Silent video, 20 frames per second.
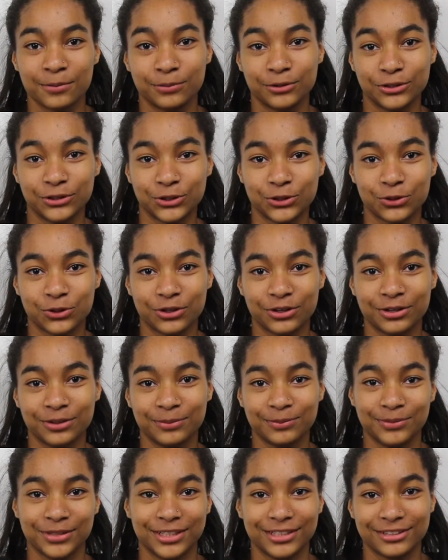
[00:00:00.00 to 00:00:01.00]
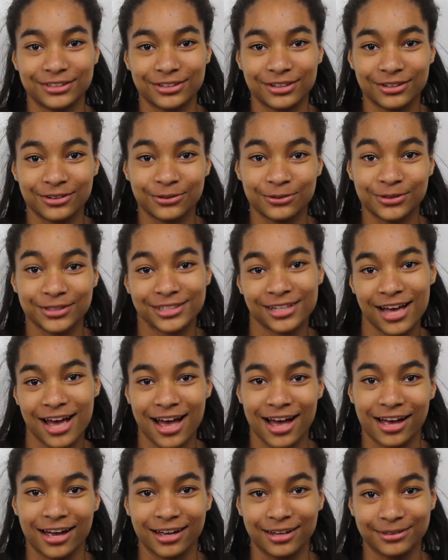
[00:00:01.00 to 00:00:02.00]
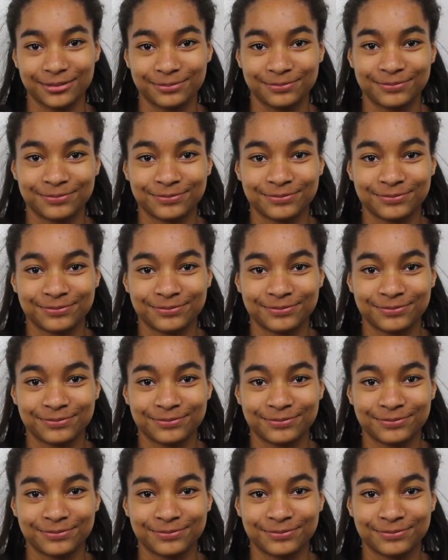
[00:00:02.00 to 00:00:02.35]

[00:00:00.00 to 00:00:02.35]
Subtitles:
Bonjour means what's up.